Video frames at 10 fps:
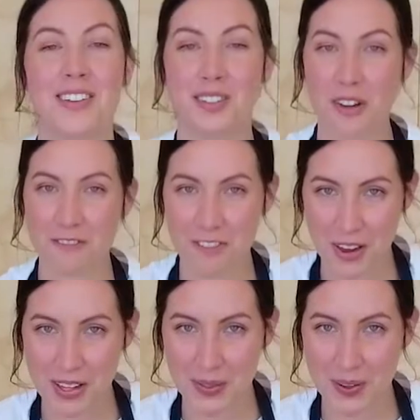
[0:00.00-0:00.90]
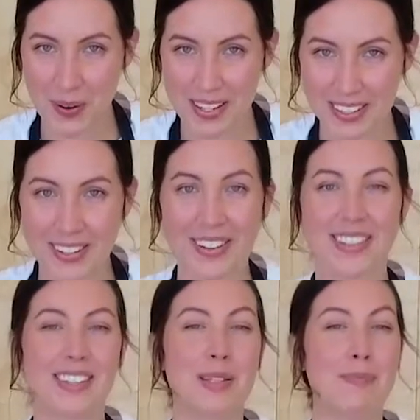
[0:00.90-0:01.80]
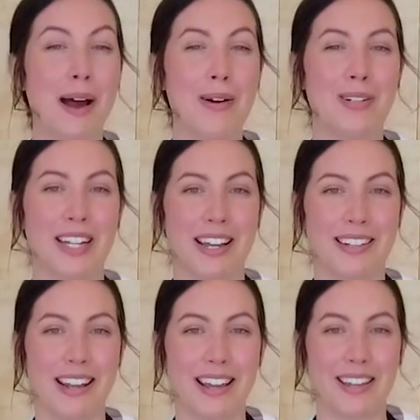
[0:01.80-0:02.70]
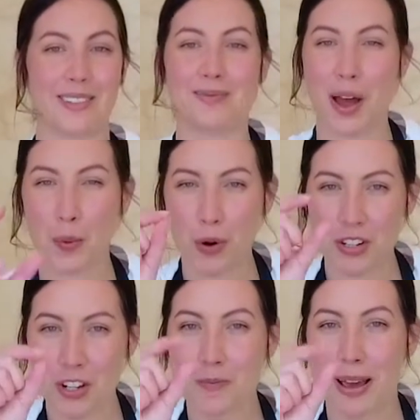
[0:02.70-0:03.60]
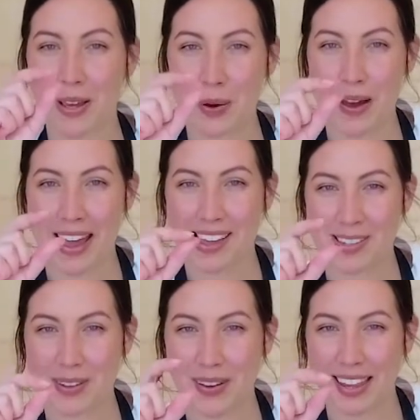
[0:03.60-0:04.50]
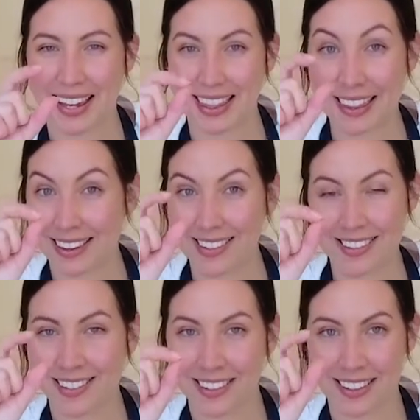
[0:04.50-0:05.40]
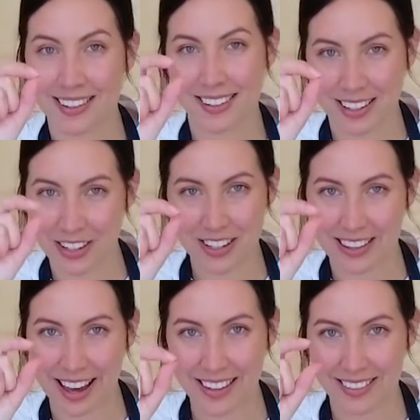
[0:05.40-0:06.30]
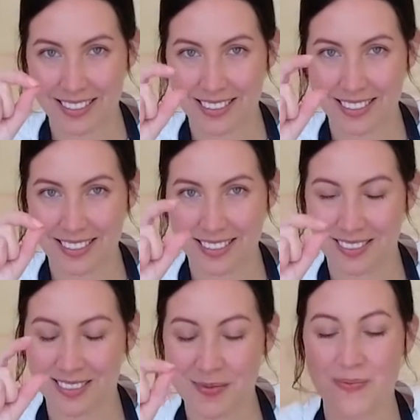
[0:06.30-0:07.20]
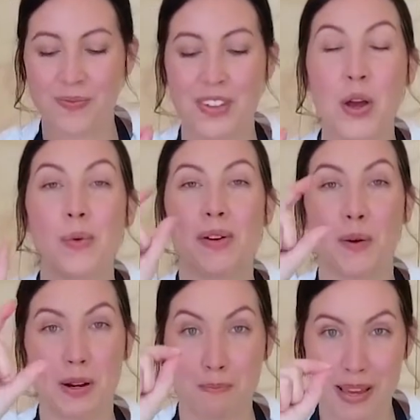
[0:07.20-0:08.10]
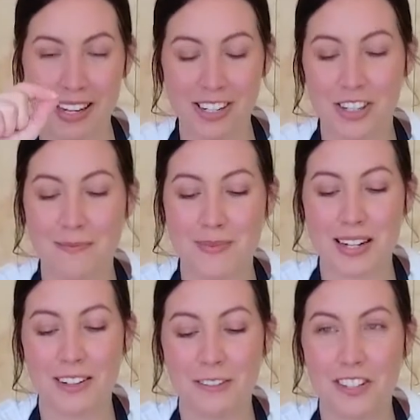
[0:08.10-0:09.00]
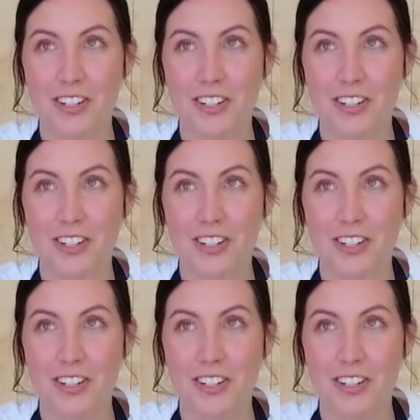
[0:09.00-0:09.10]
So first we're going to learn the spiral technique. I want you to make your hands go like this. Can you do that? We're going to pinch the middle of the